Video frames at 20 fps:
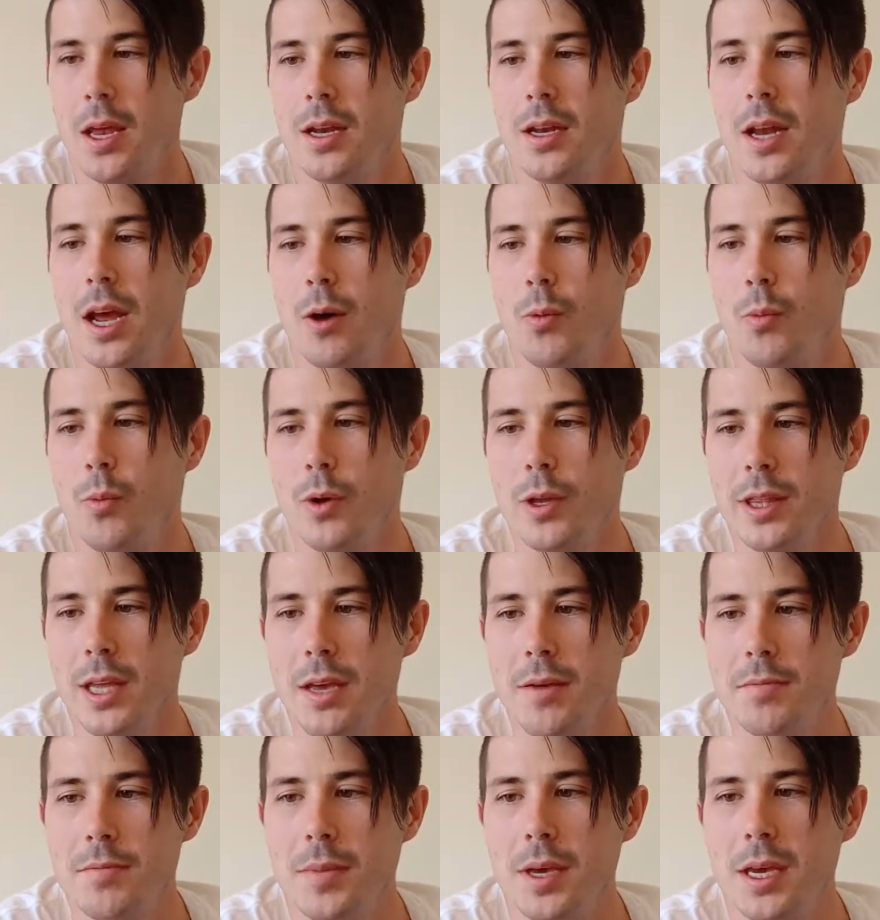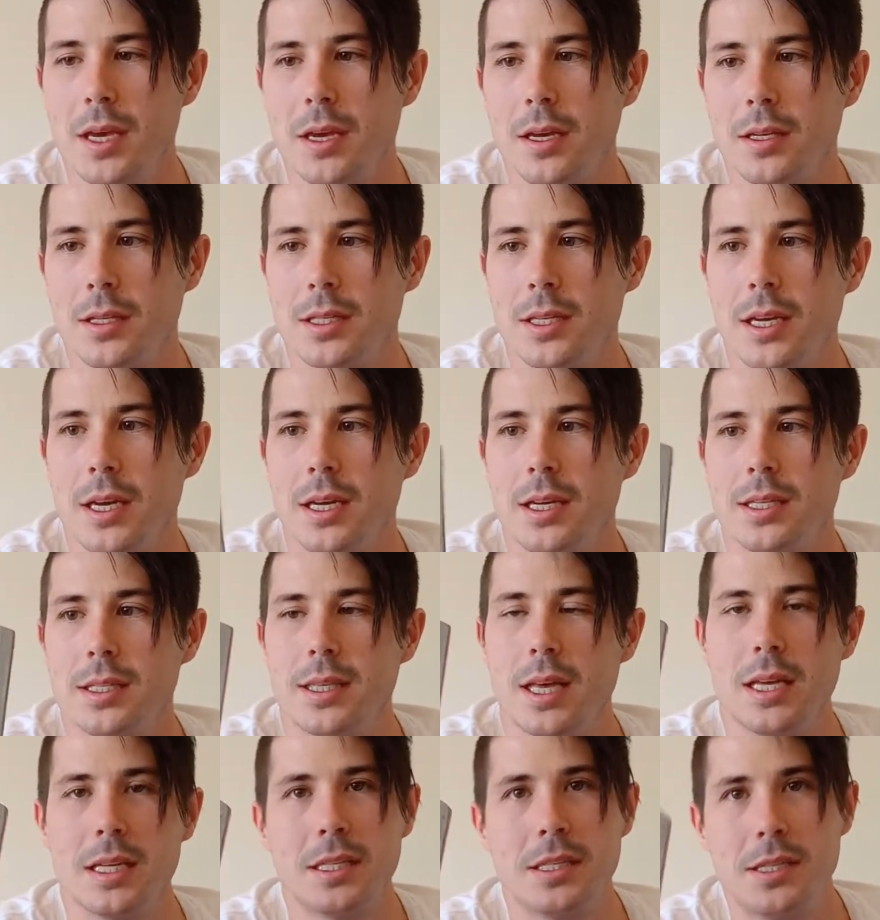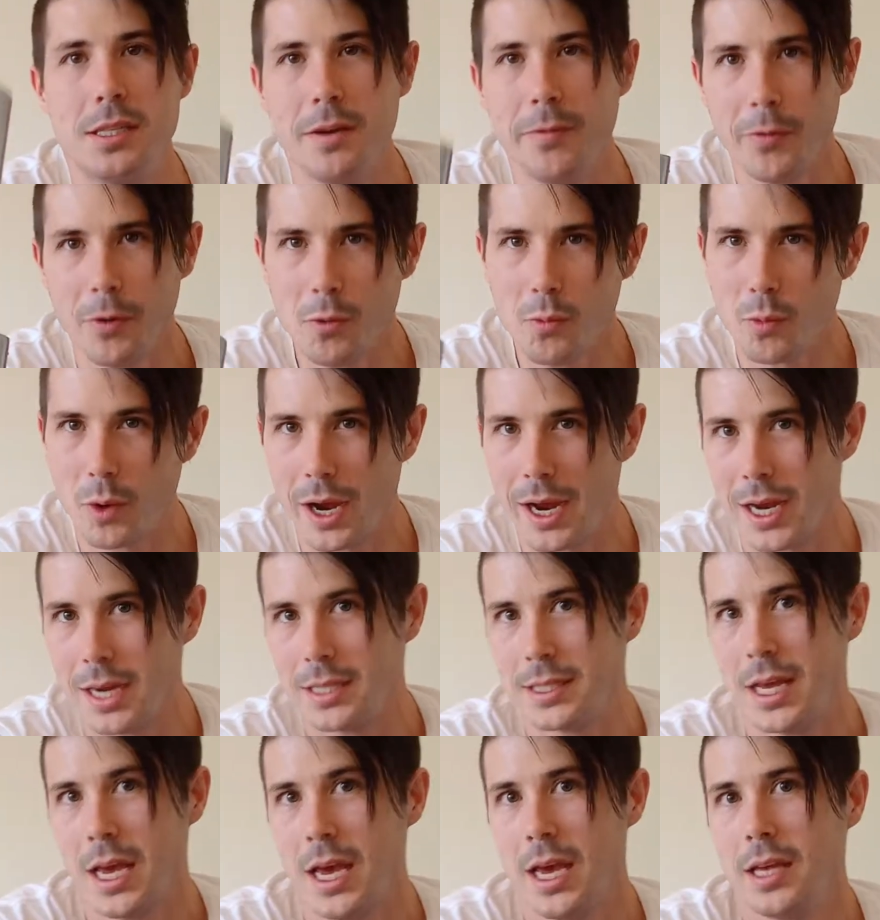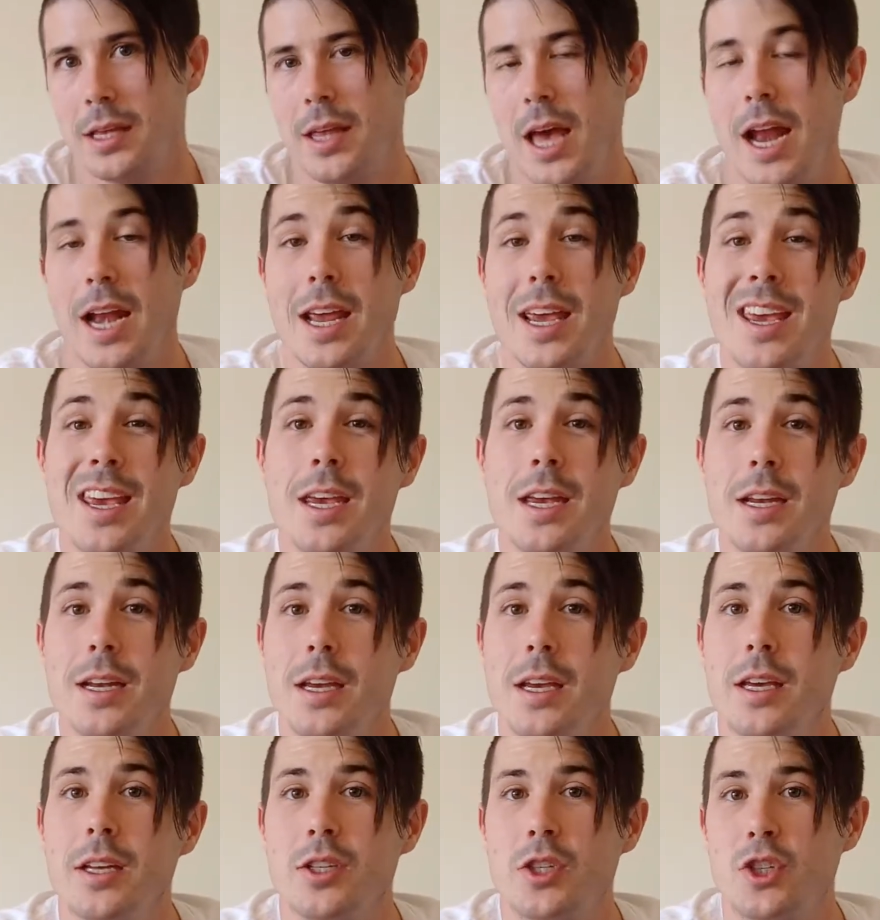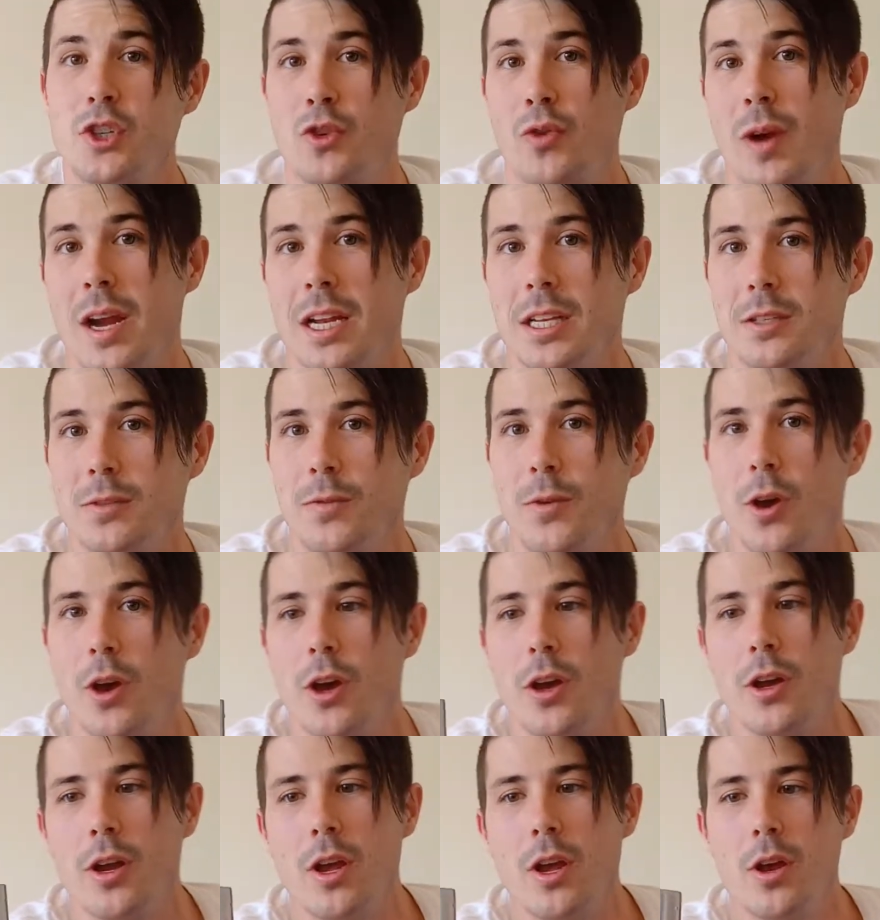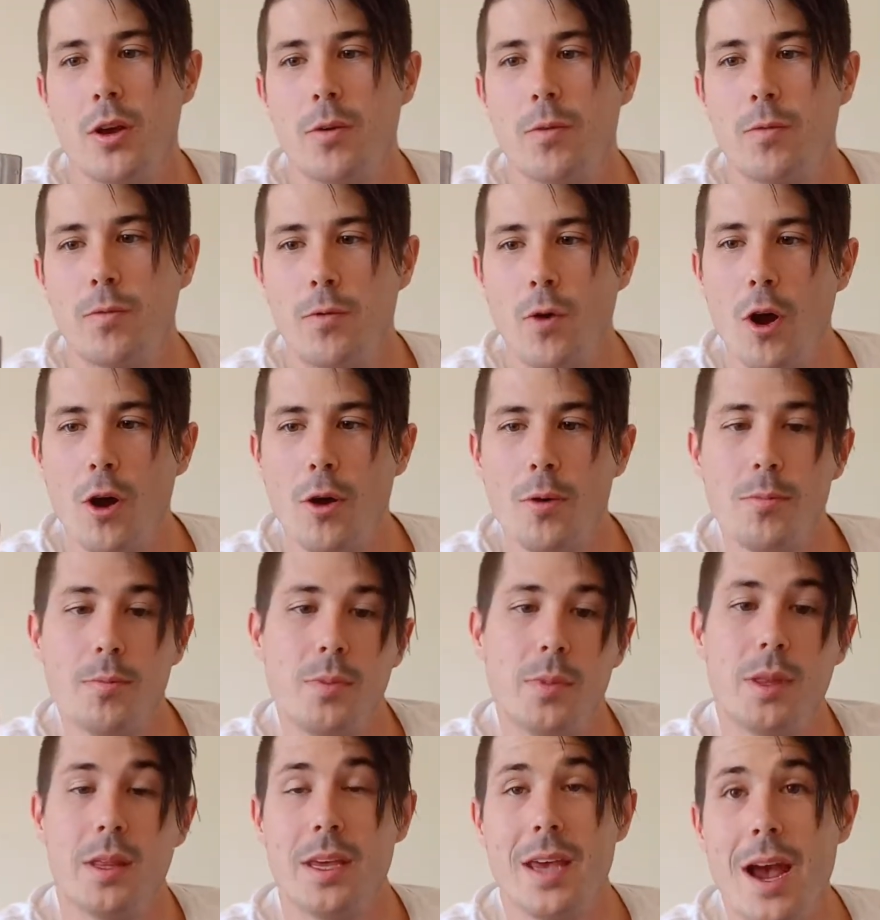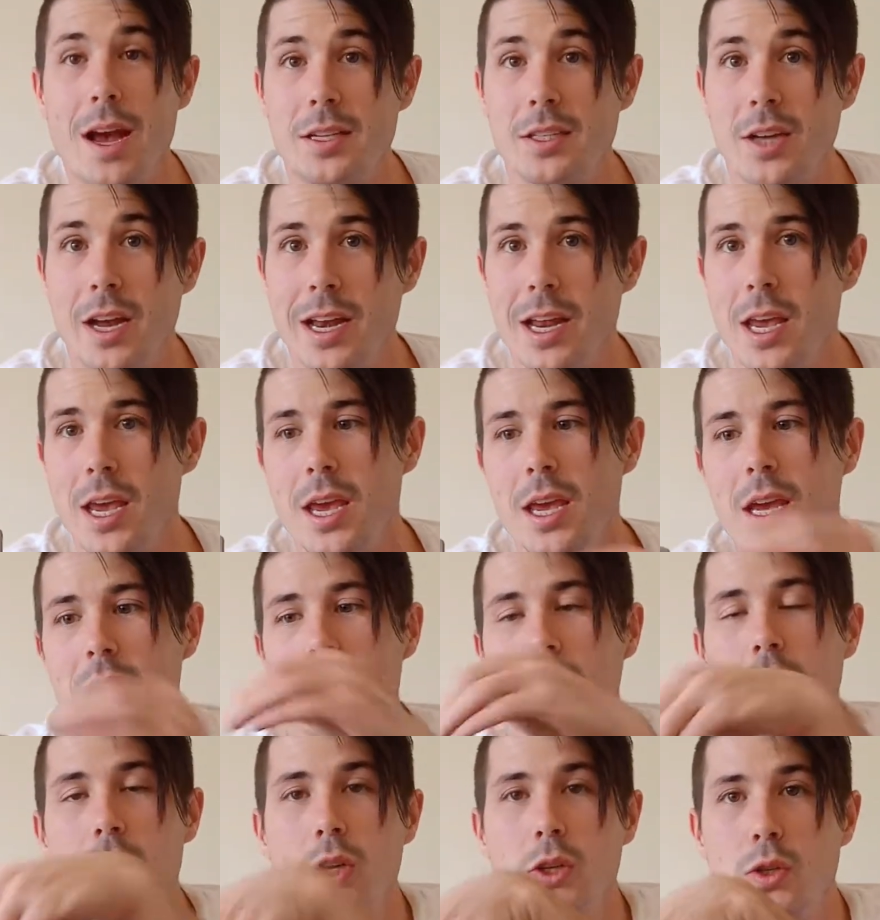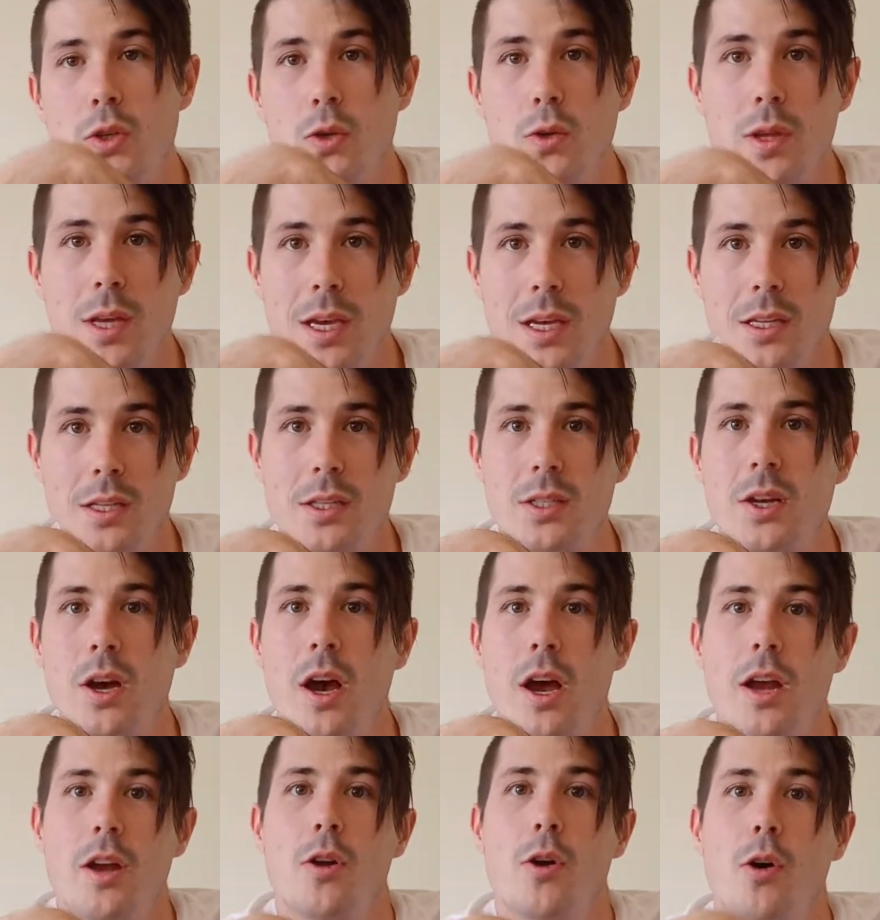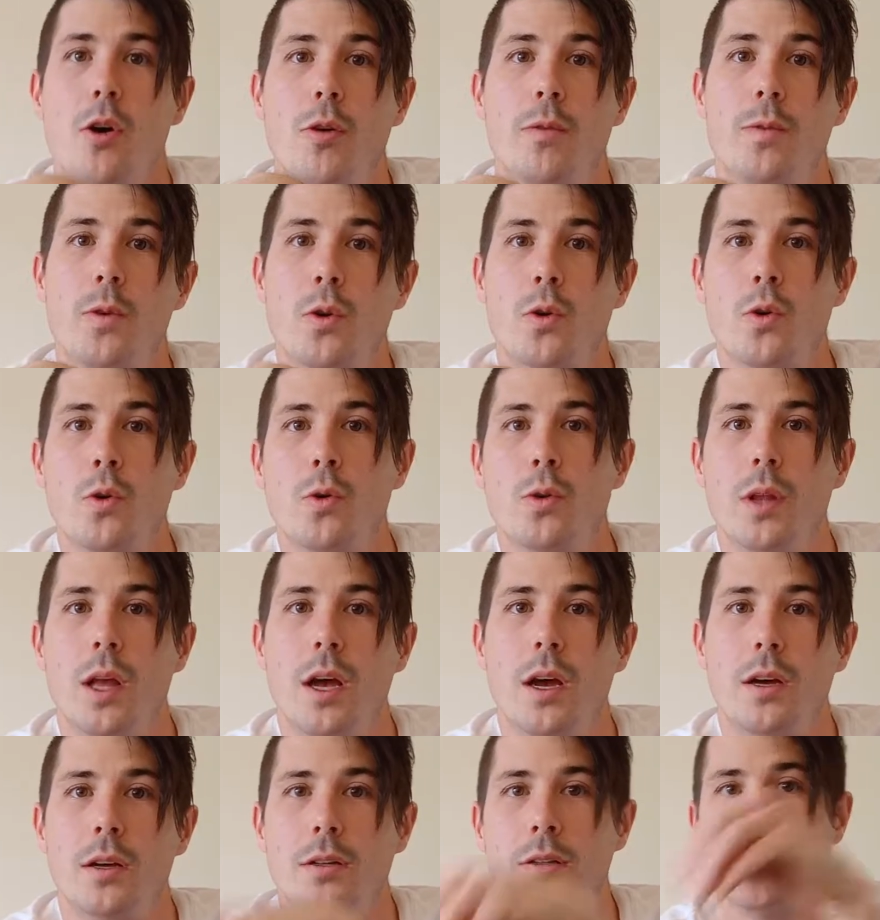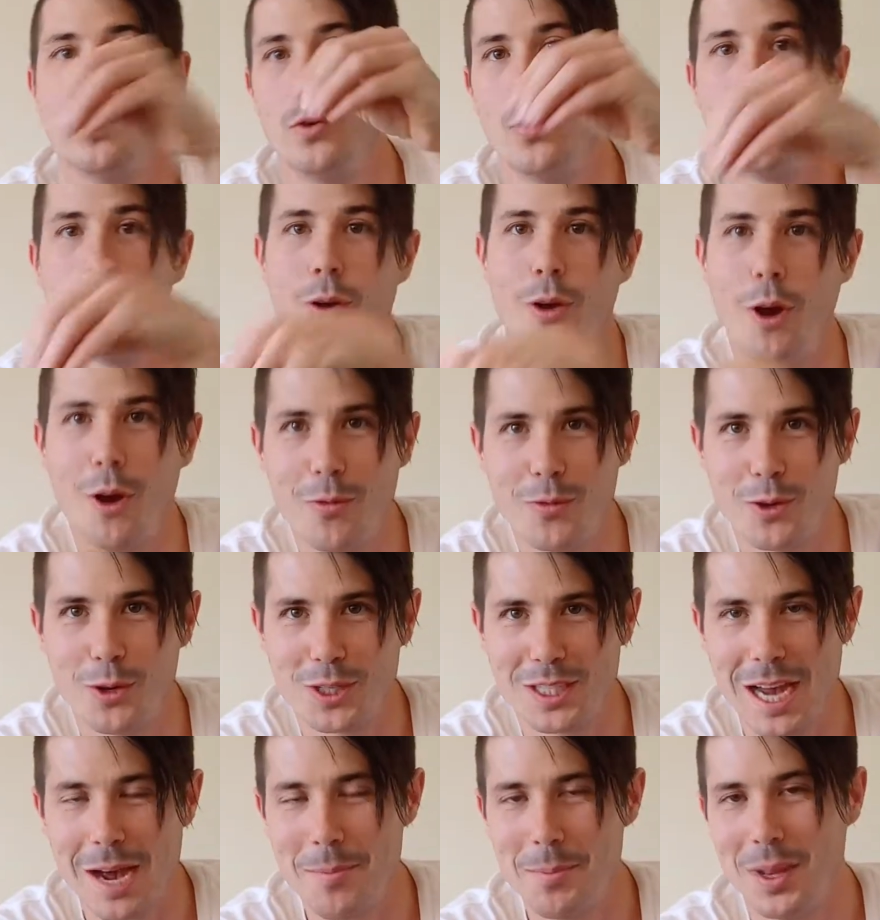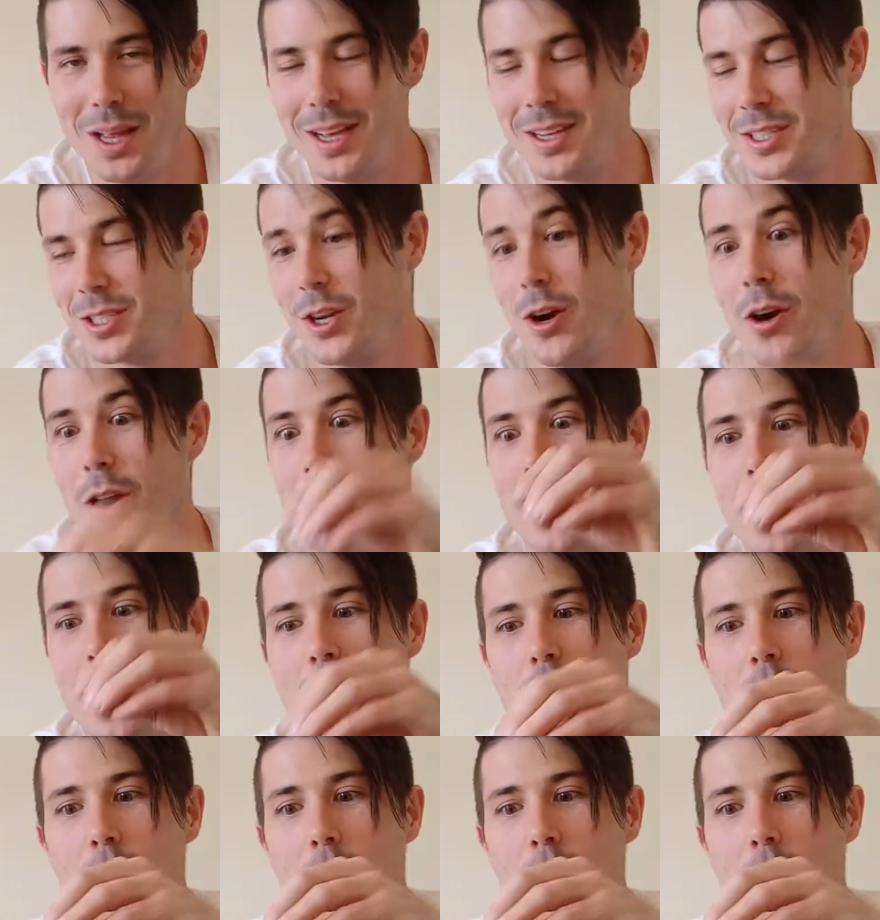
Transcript: Now what that means is there's different ways that heat is transferred from the outside air to the inside of your cooler or of your tumbler, sorry.